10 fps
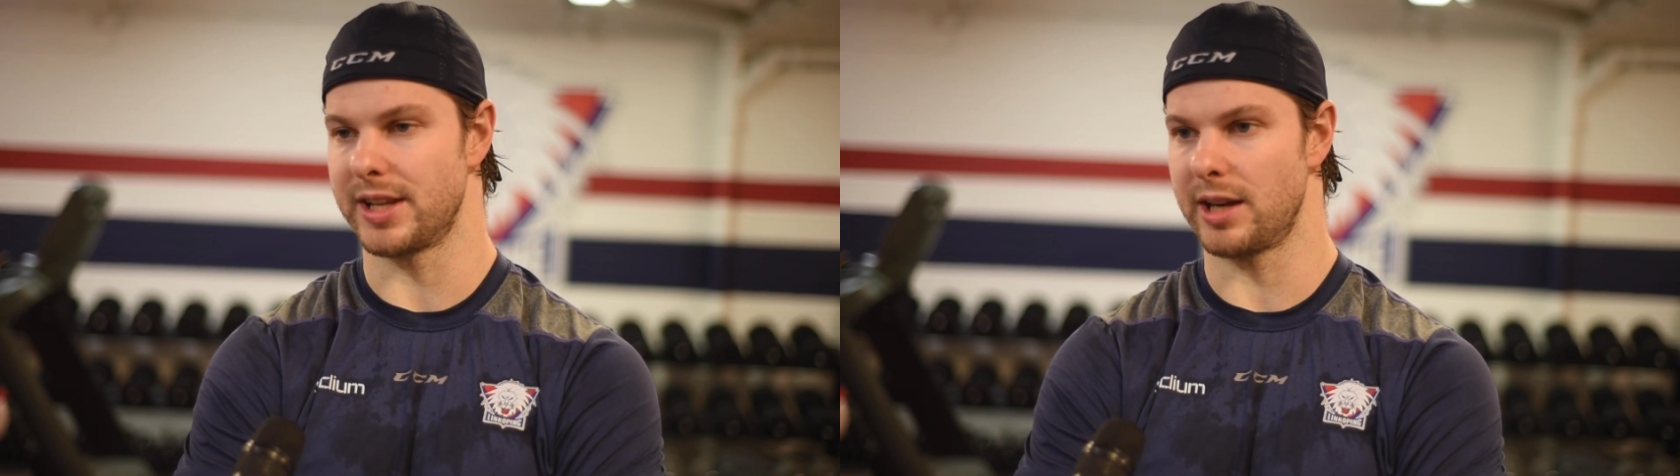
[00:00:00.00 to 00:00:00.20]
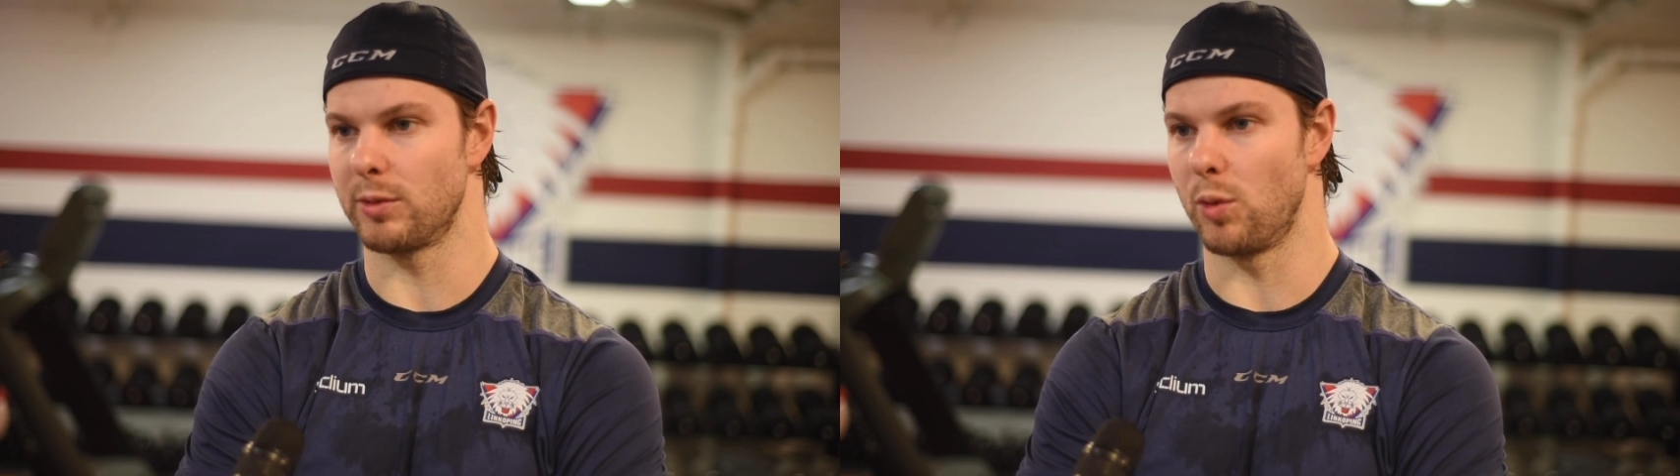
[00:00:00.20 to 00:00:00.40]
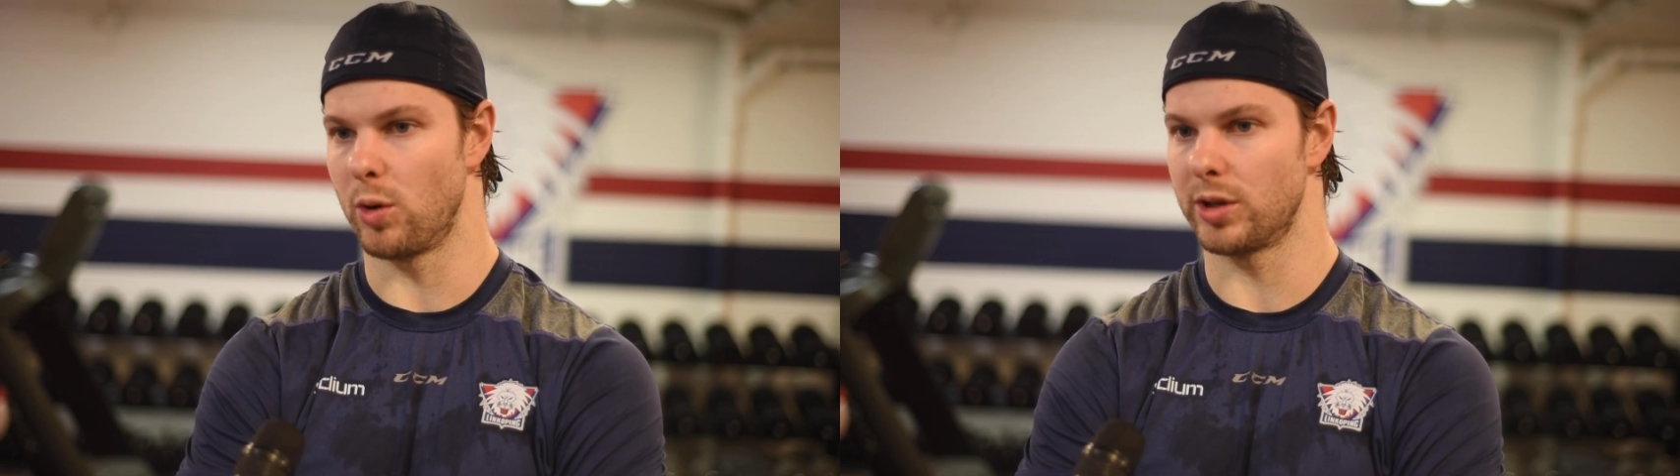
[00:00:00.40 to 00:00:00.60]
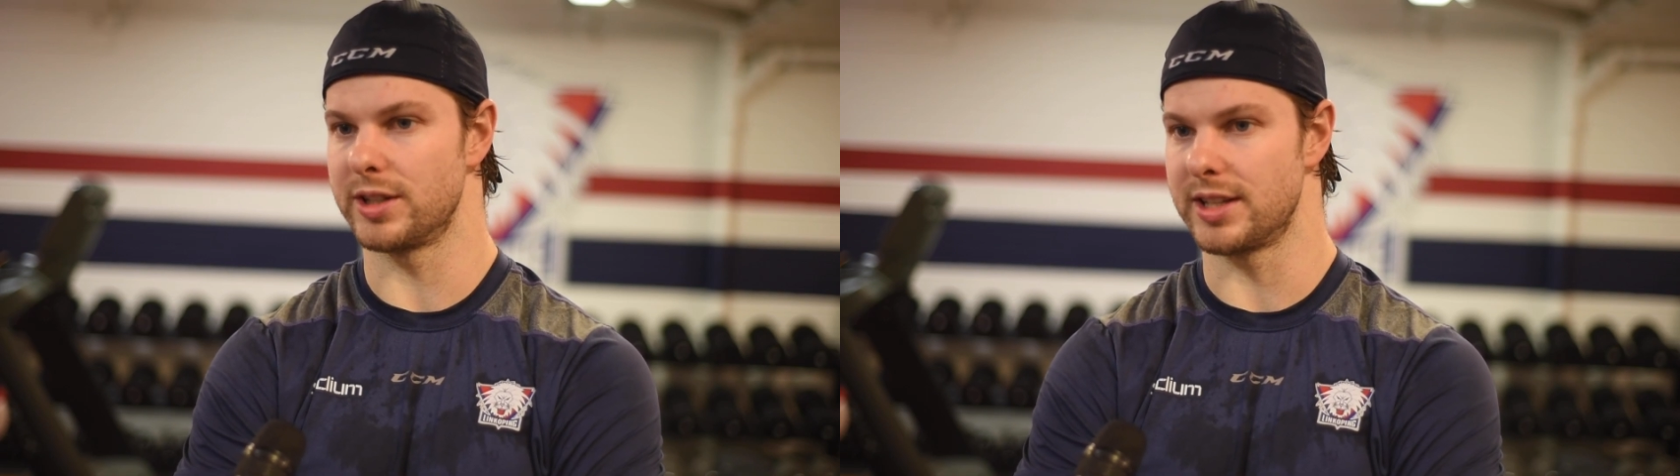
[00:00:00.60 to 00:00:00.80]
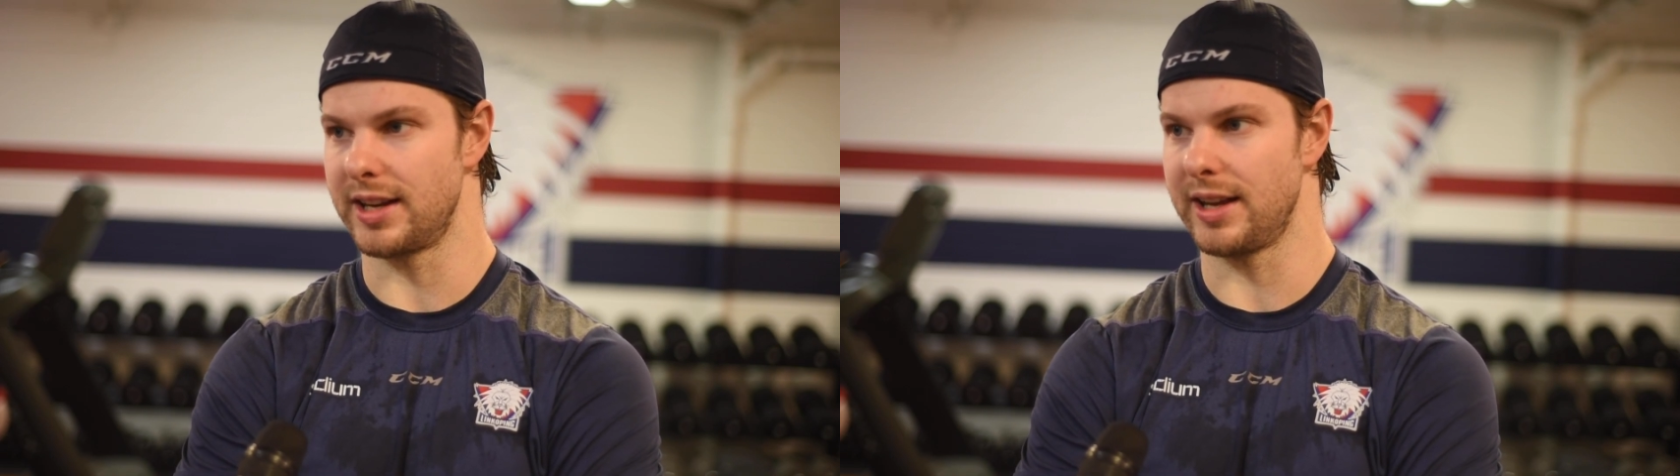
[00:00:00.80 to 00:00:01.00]
get
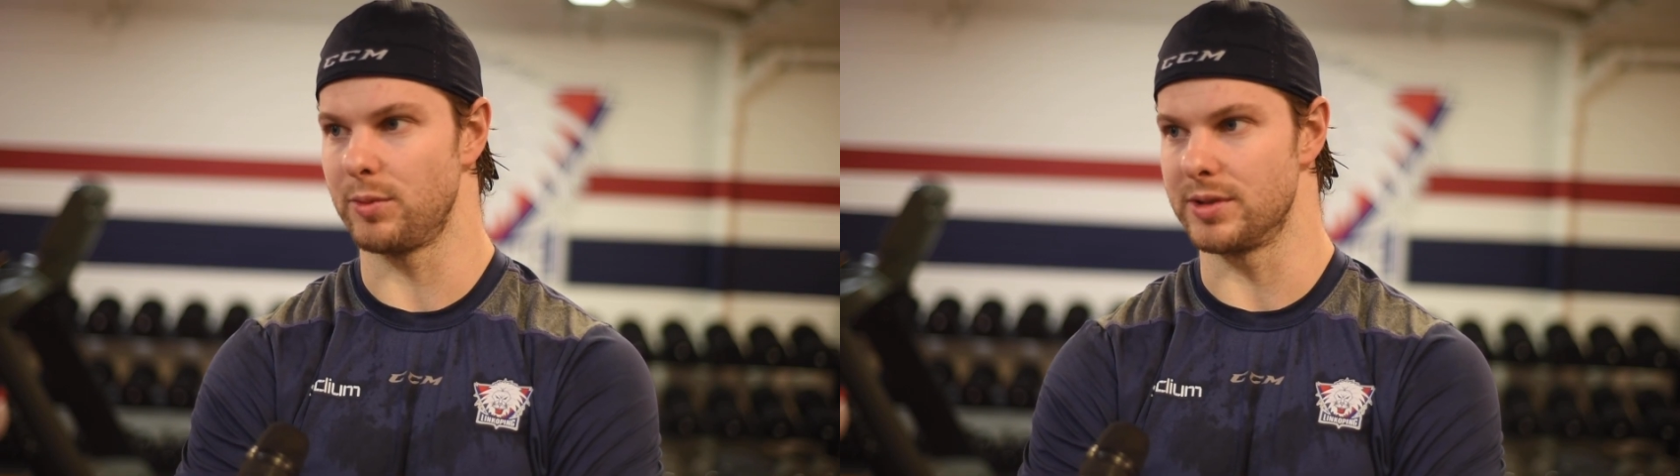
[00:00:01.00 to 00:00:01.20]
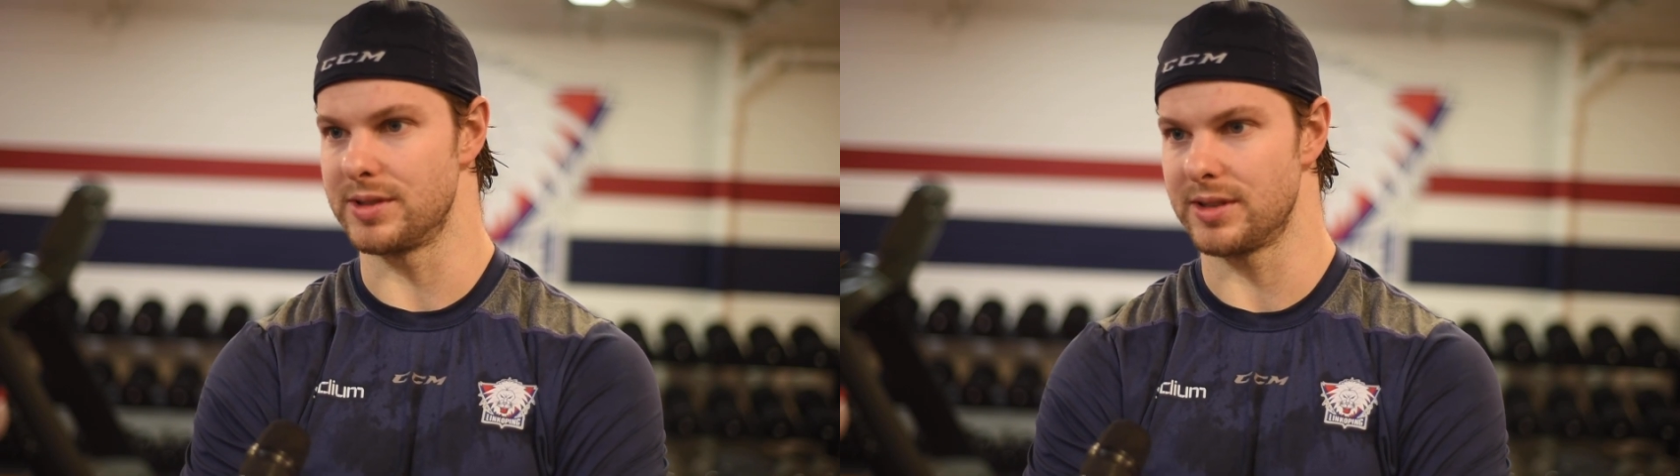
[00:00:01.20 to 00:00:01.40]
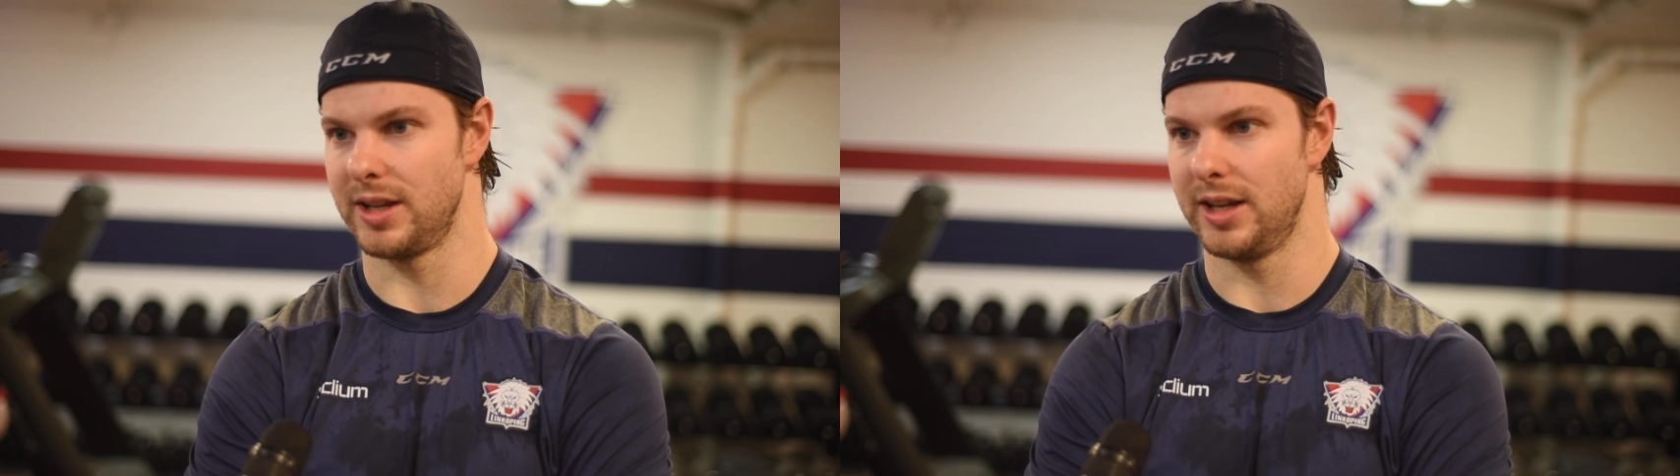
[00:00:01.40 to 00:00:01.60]
rewarded tonight was